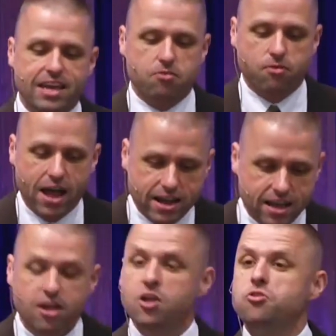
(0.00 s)
get
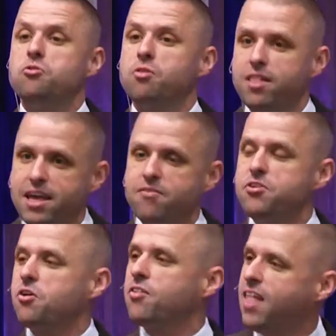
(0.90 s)
ready to live
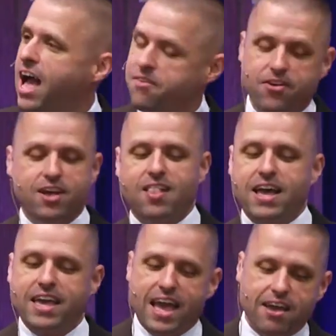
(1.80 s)
your life
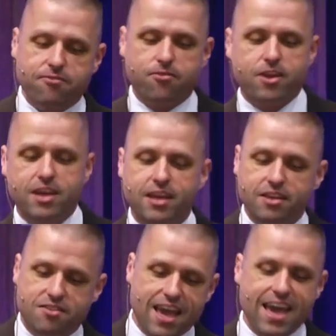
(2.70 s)
like every
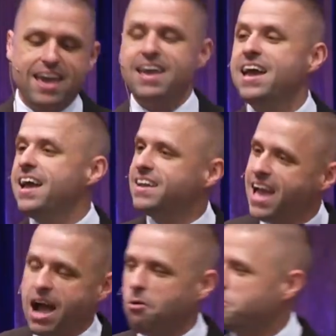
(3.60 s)
day
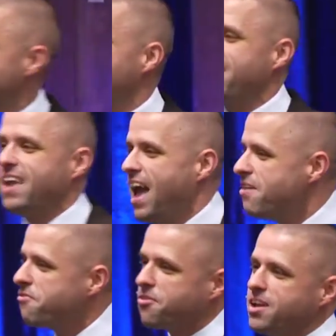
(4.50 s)
counts, like
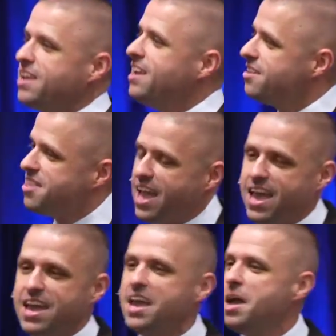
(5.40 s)
every
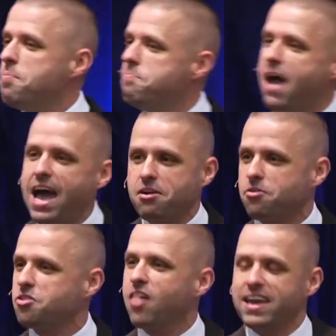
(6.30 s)
day
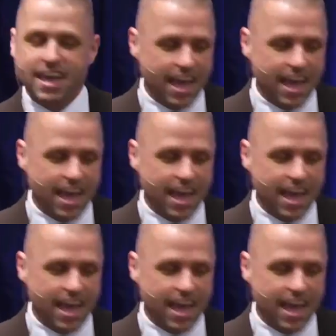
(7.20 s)
matters, like